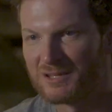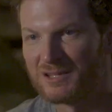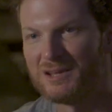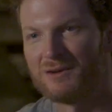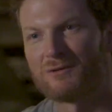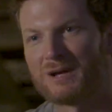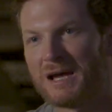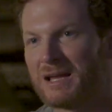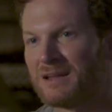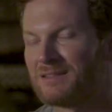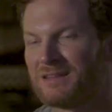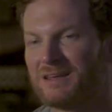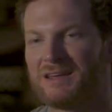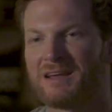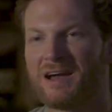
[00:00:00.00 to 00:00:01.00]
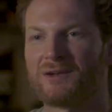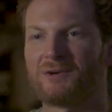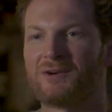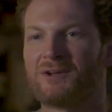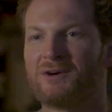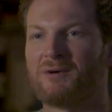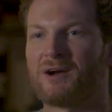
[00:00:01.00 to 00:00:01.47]
and nail kind of thing. I
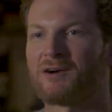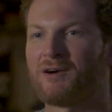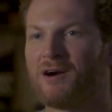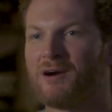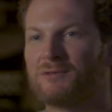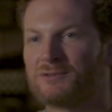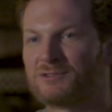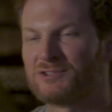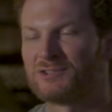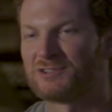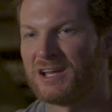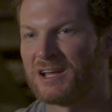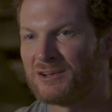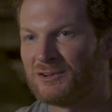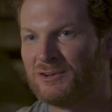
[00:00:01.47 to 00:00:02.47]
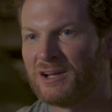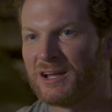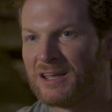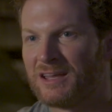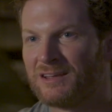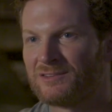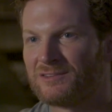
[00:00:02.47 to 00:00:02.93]
don't know. Our car was just that good, I
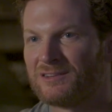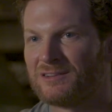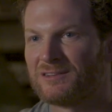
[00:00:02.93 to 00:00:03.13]
guess.